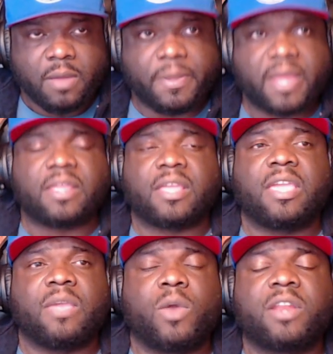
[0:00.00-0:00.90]
But
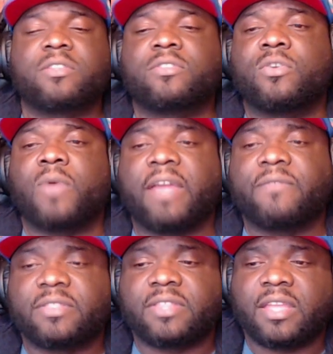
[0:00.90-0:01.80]
he wanted to do
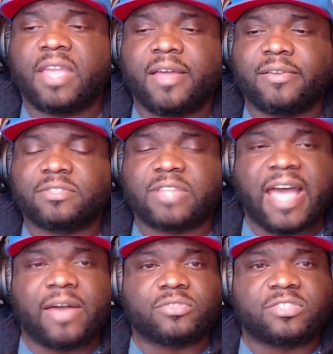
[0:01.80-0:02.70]
everything else
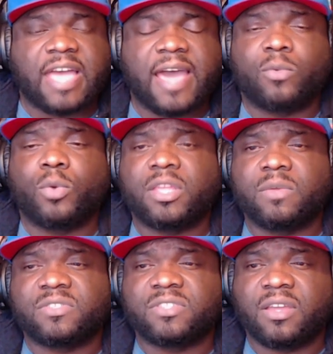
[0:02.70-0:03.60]
outside of what he
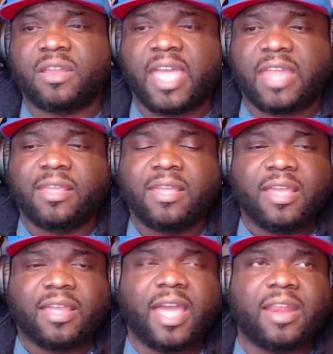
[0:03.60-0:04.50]
was good at.
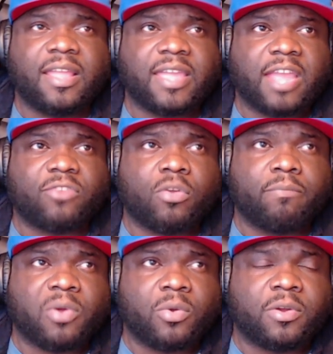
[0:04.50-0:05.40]
Kind of like Adrian
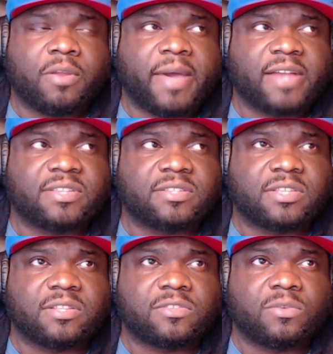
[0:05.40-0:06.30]
Broner in a boxing
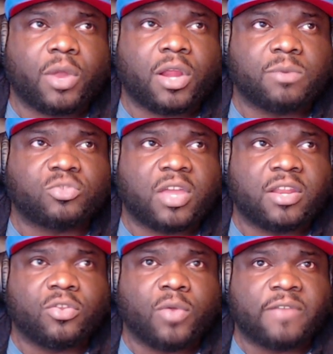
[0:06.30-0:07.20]
sense, to where he was trying to
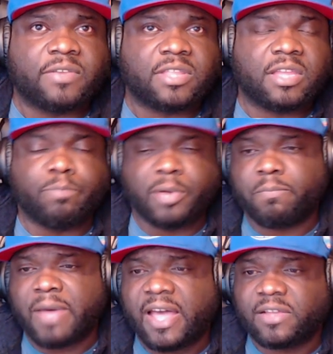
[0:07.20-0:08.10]
do everything but
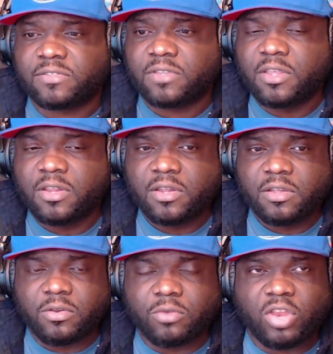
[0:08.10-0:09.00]
box.
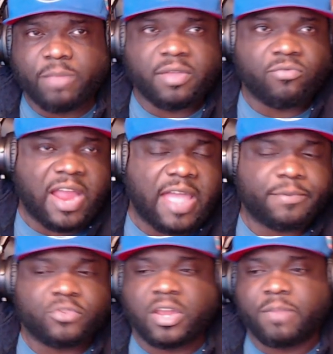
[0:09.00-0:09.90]
You know, try to be a rapper,
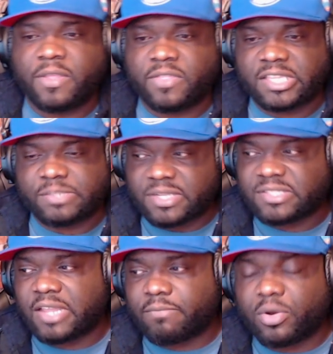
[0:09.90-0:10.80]
try to be this, but it's
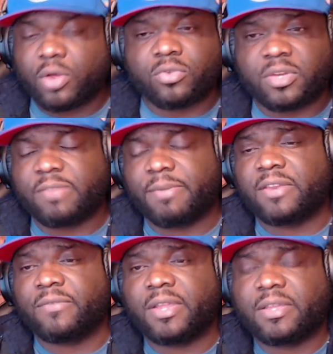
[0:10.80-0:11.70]
like, bro, you need to be in
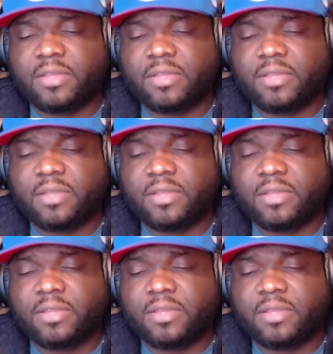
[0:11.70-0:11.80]
the ring.